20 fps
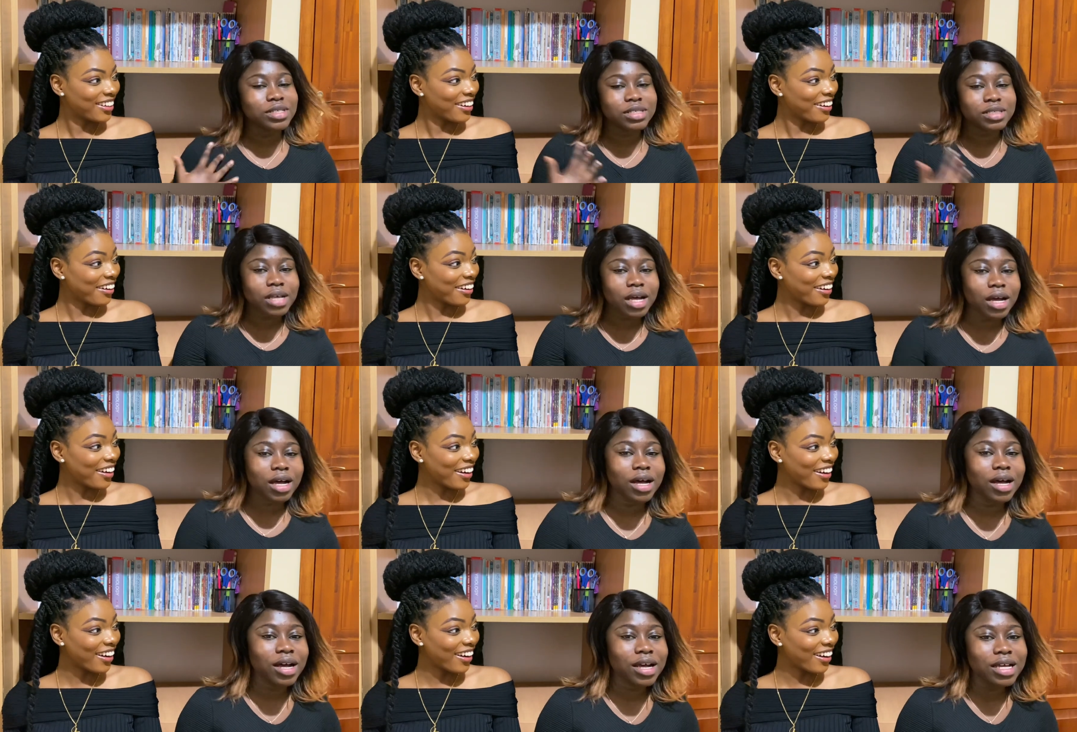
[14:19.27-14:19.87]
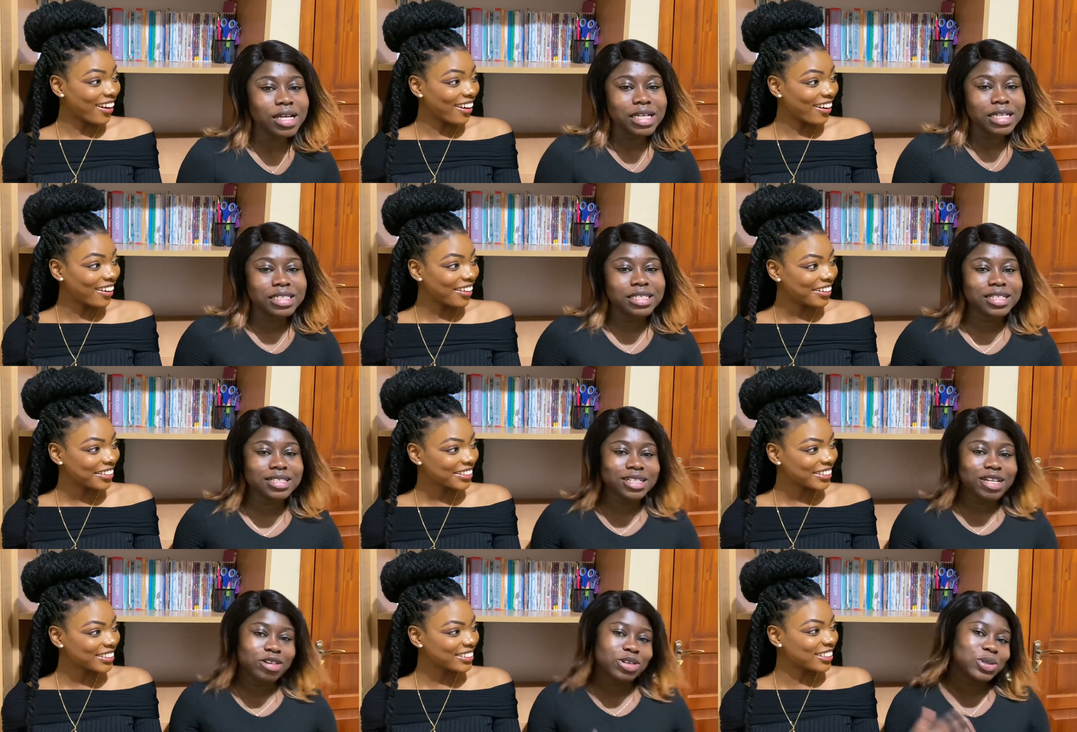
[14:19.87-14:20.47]
Speaker 1: Oh, they
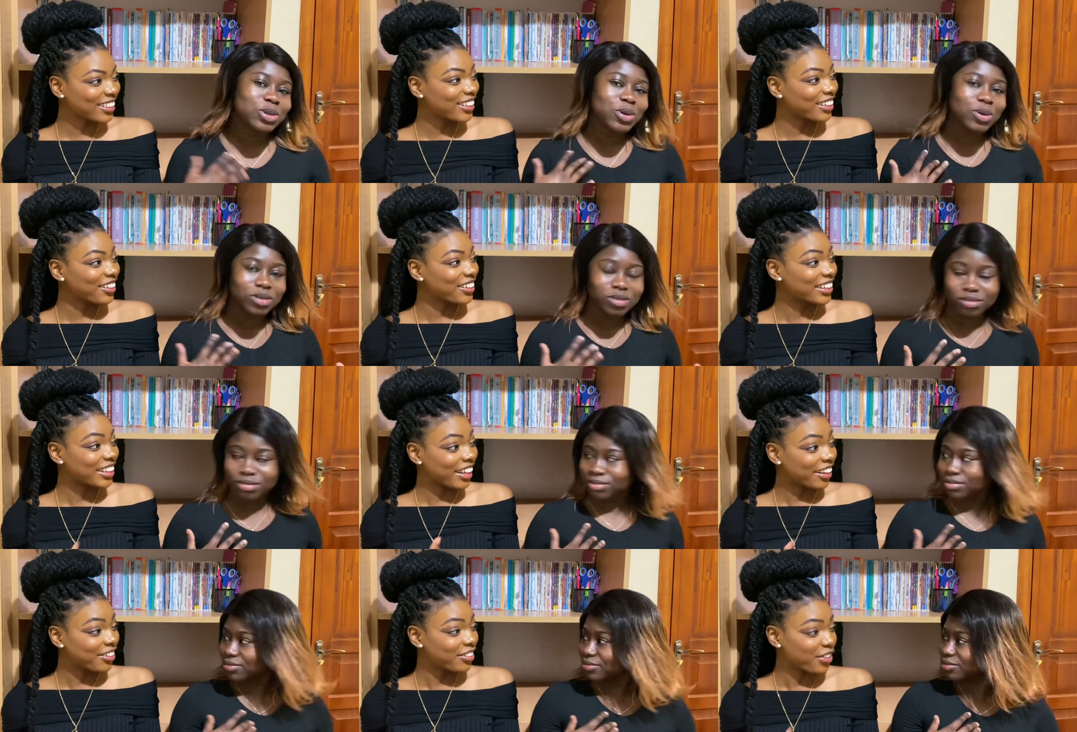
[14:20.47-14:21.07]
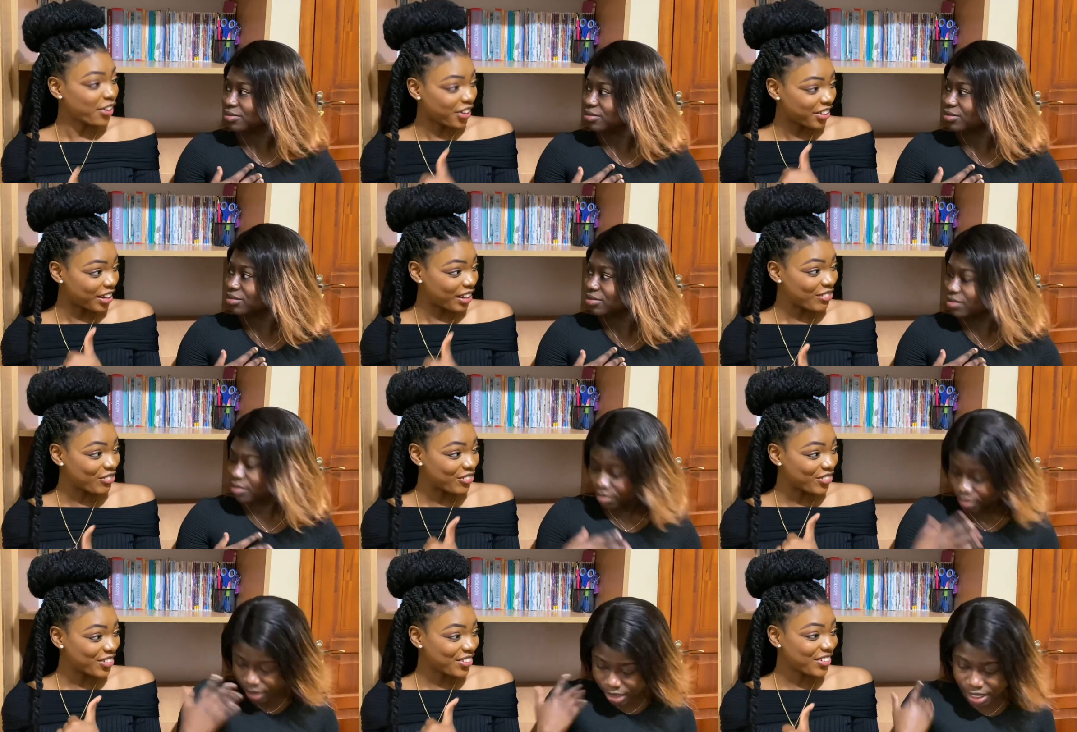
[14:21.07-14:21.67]
just so they'll tell you on the
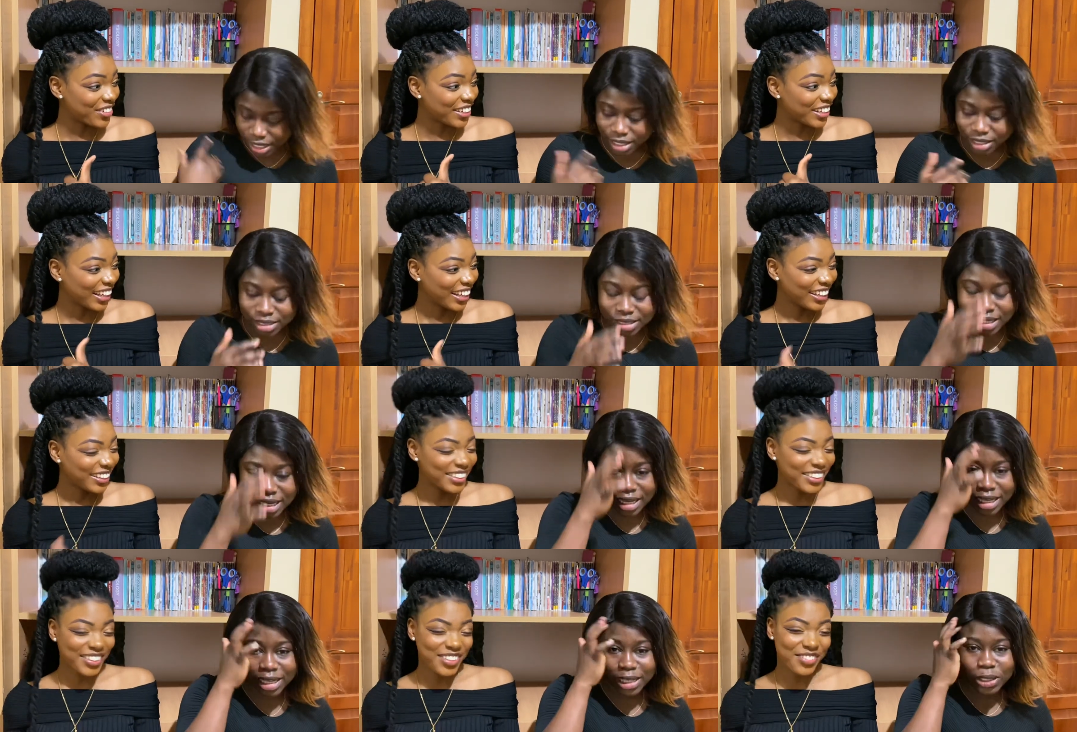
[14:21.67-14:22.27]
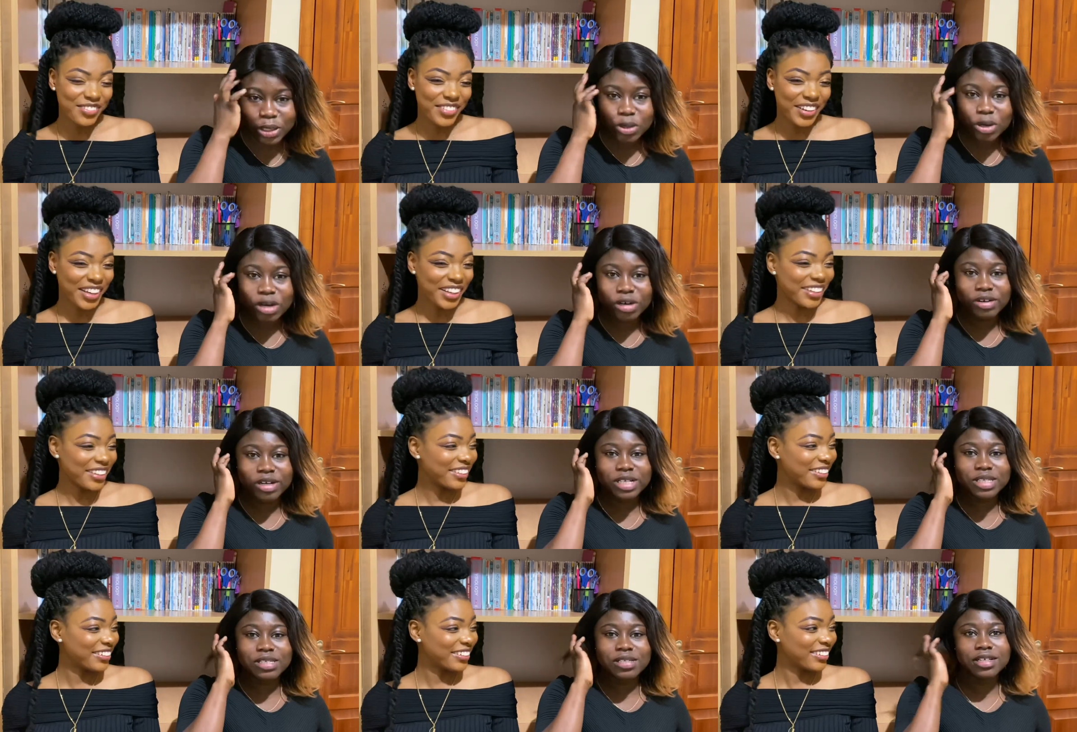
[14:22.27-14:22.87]
phone. Yes, that oh hello, oh
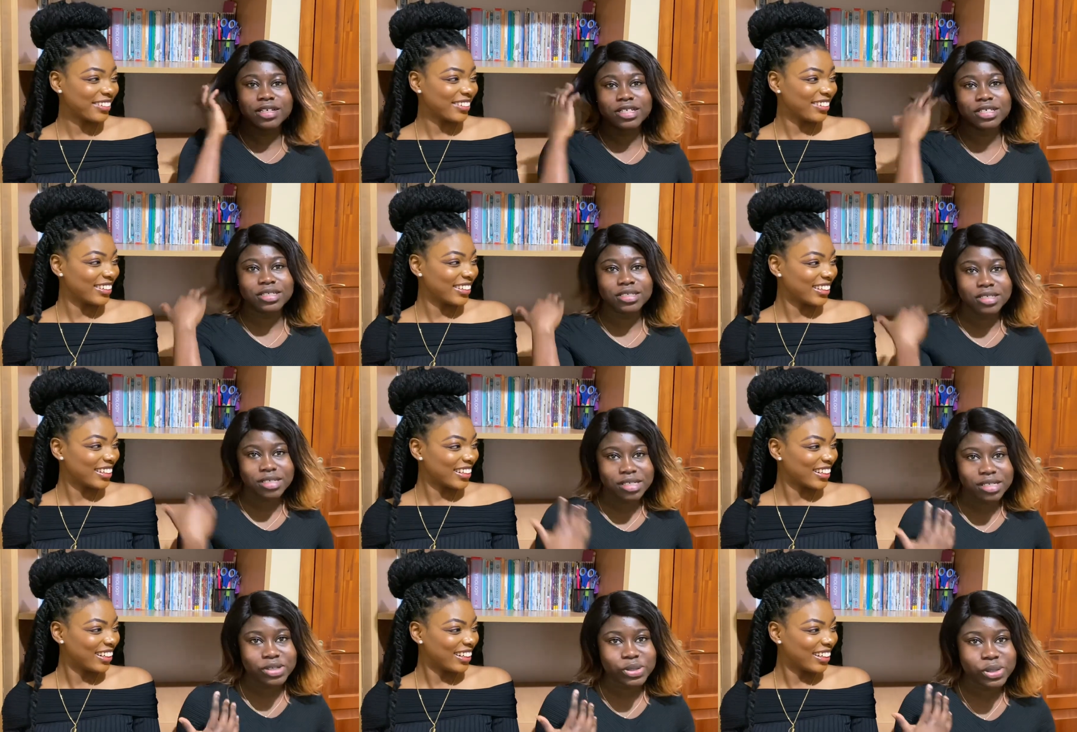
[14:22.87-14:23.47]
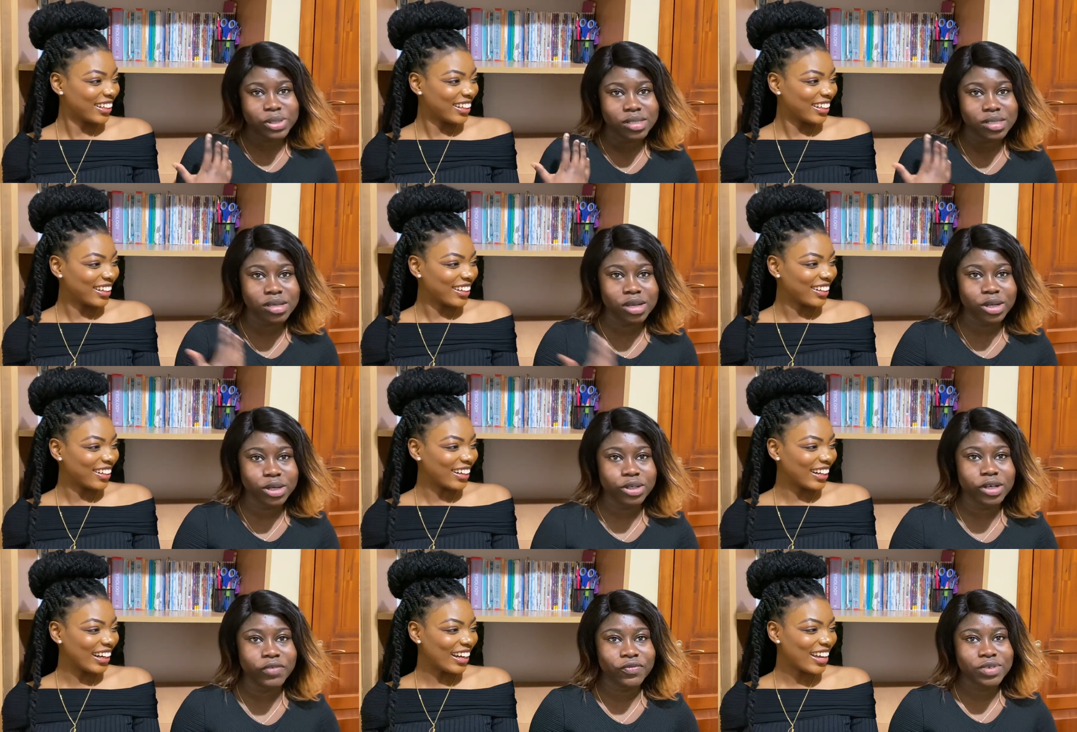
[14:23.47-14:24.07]
congratulations. Uh,
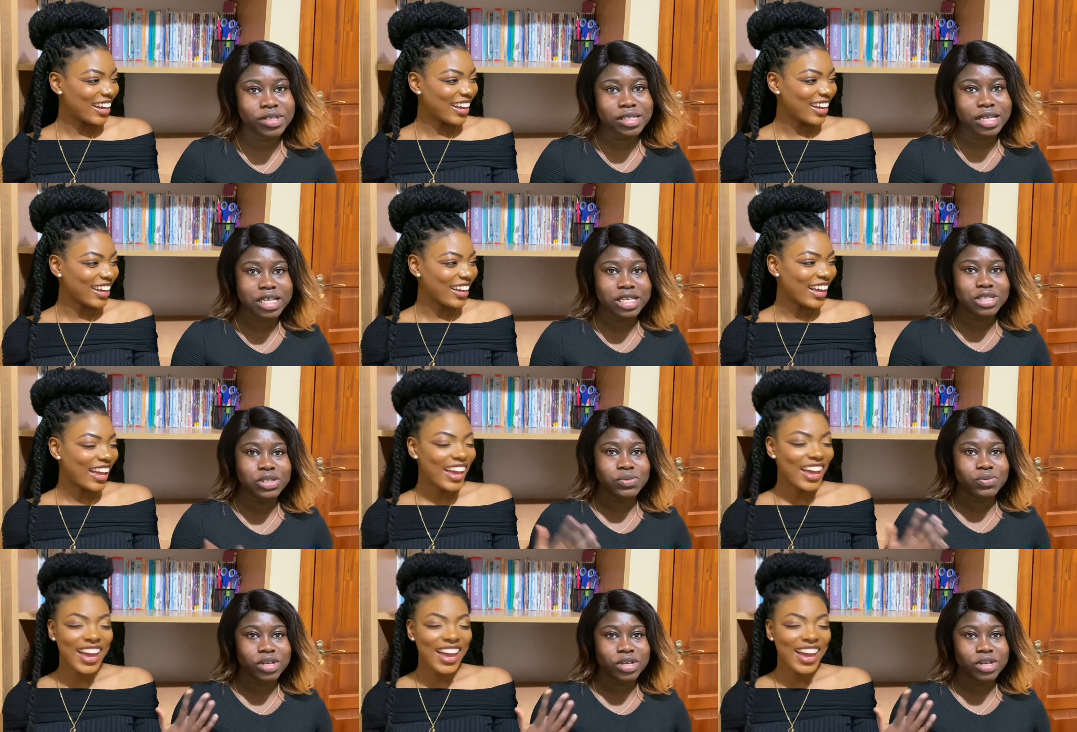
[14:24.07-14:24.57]
your visa is ready.